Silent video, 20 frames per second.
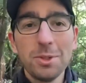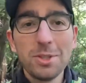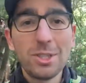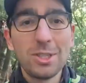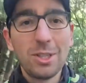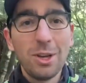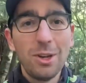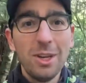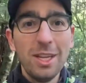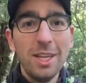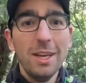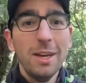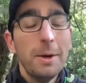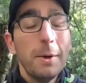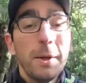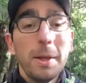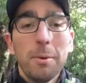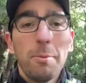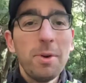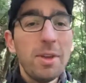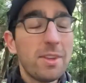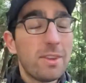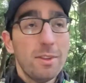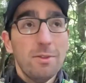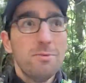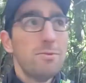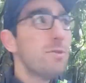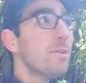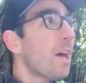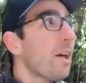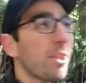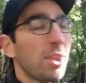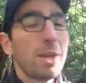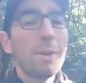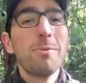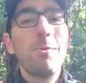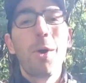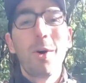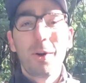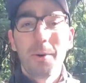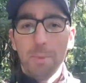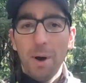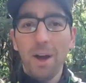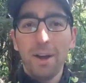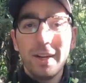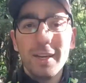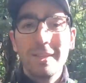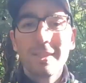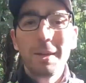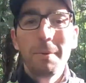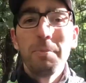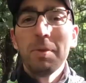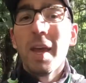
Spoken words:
sunny, with nothing wrong about it,